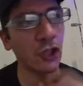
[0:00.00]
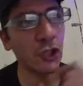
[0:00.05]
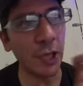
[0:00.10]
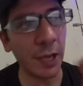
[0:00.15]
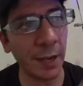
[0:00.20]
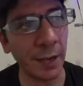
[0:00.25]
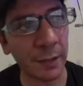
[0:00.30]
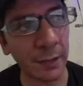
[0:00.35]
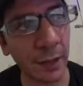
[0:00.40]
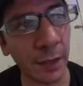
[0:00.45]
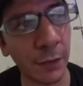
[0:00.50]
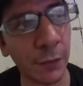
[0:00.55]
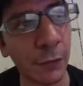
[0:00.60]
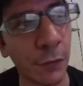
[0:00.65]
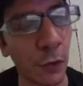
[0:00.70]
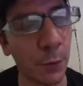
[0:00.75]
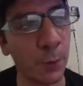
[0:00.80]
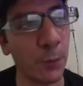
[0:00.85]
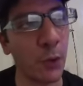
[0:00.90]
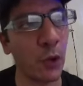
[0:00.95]
shelter
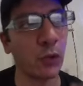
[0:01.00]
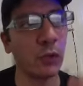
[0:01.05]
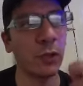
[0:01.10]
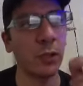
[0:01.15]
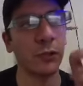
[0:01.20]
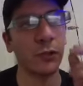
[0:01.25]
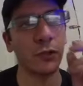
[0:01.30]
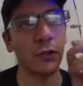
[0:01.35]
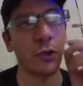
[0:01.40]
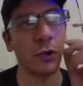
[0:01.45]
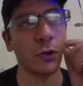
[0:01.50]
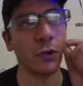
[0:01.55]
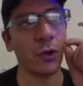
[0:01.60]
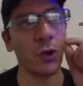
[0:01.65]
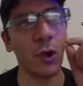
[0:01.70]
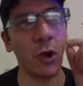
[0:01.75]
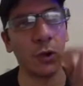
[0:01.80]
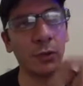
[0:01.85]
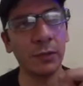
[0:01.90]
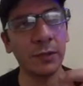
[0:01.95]
for protect your
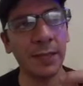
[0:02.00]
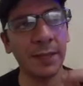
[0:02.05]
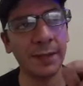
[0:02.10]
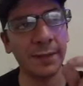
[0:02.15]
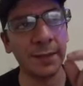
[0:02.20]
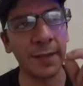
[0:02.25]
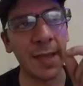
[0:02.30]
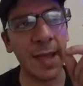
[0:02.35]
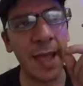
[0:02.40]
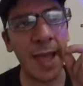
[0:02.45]
content